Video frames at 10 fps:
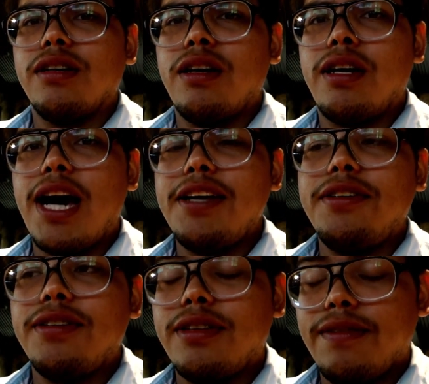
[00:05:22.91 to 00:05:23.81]

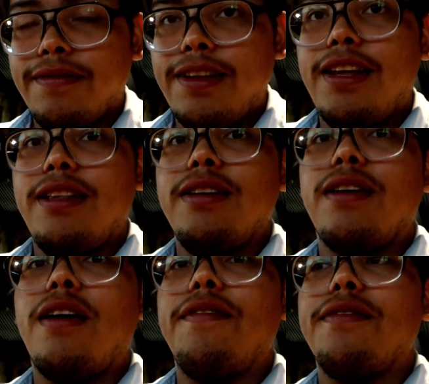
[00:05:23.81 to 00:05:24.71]
iced vanilla
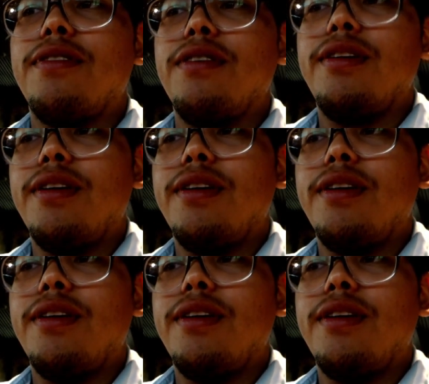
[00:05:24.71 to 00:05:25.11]
coffee.